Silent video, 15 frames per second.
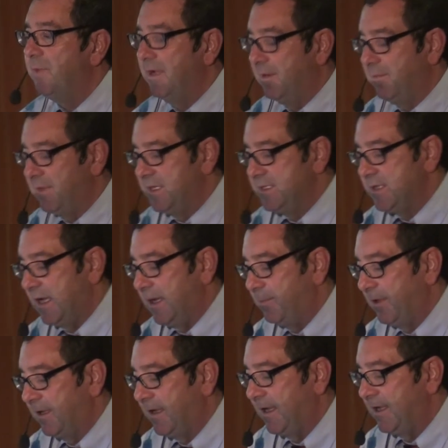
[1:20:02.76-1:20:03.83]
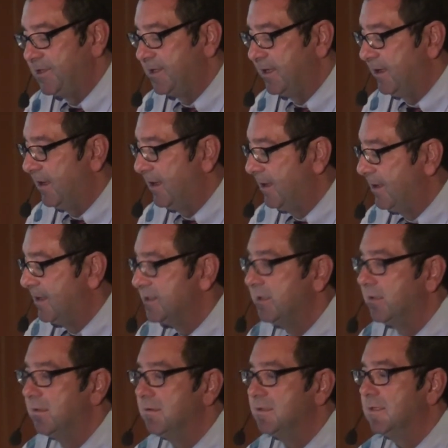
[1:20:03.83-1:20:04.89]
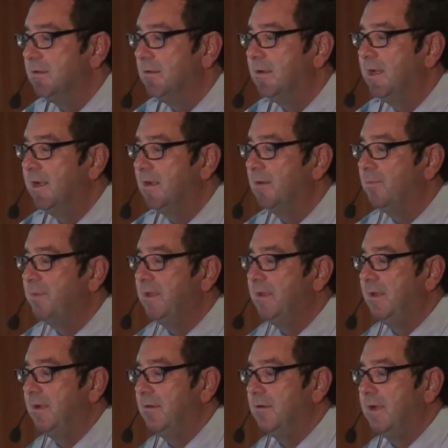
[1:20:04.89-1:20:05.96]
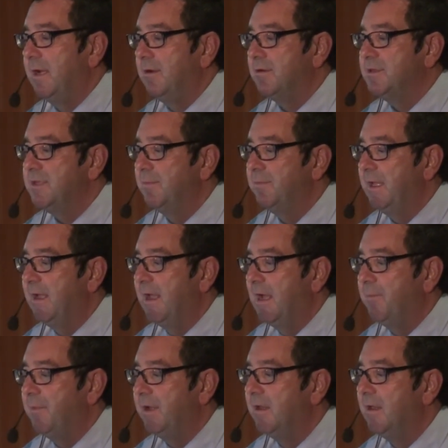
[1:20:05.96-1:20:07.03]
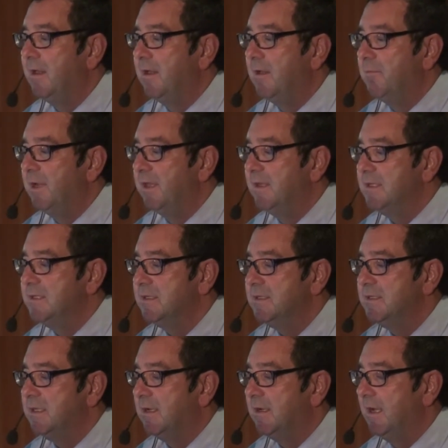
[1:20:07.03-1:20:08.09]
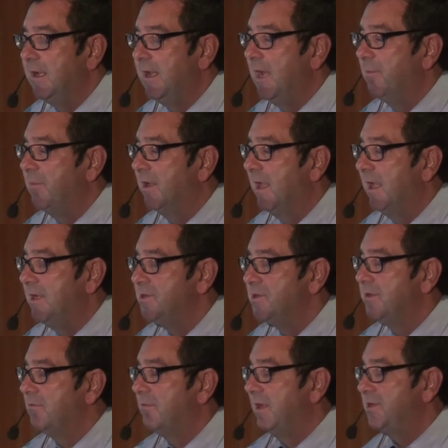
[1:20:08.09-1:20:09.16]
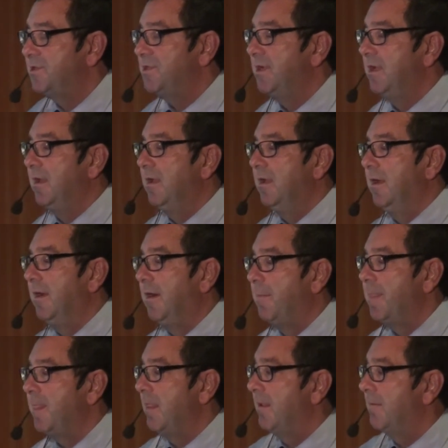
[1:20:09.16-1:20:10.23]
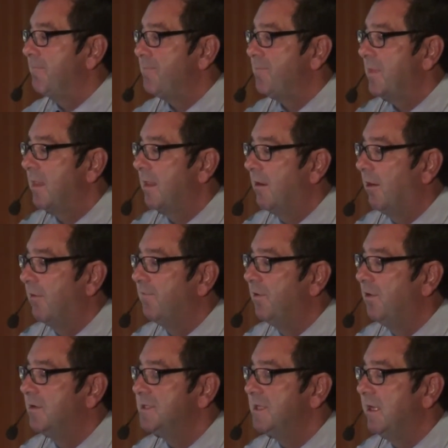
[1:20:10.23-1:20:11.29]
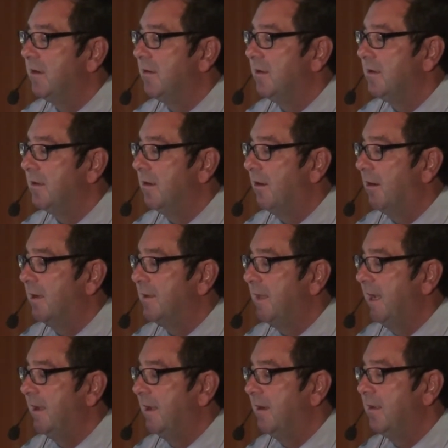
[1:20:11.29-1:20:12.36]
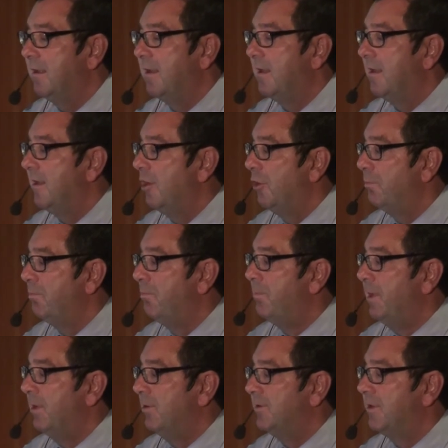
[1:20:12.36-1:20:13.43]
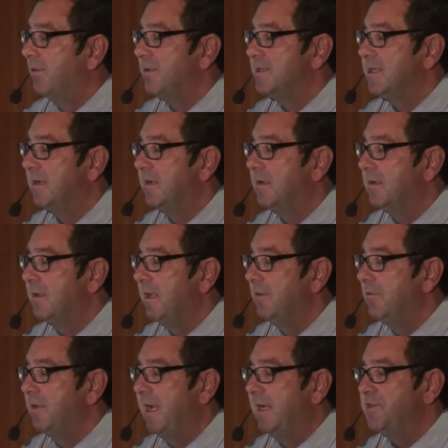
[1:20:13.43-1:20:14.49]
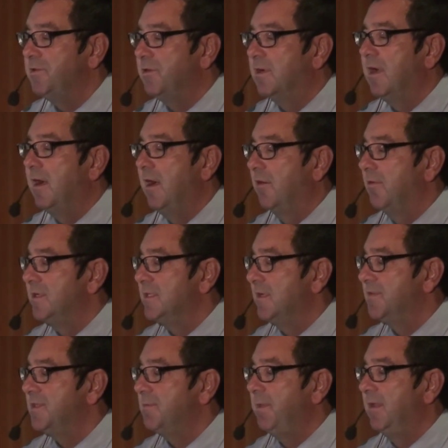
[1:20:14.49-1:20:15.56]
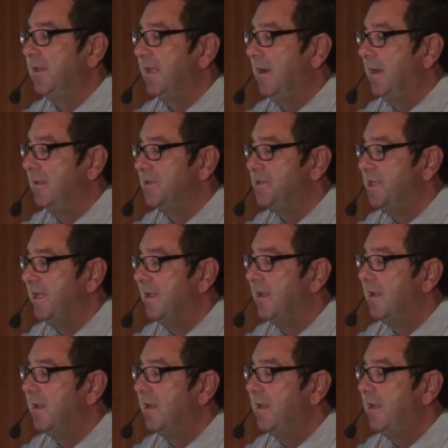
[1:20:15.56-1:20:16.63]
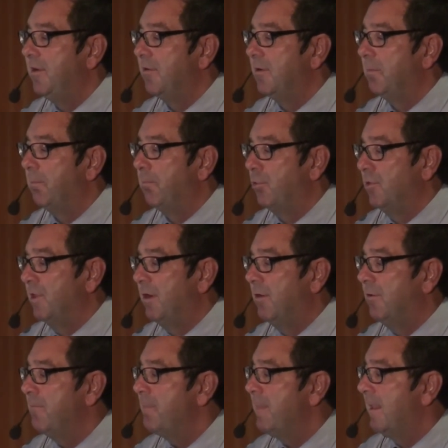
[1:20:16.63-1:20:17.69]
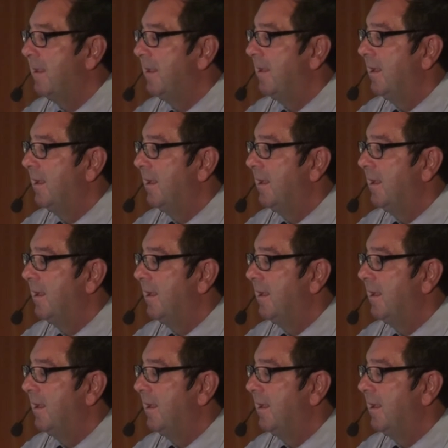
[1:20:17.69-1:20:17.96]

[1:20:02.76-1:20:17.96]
to open up this application. So there was a little hiccup in the internet or something happened. But this is an application which our folks here in ArcData helped build. There was a International Congress of Speleology here in Brno,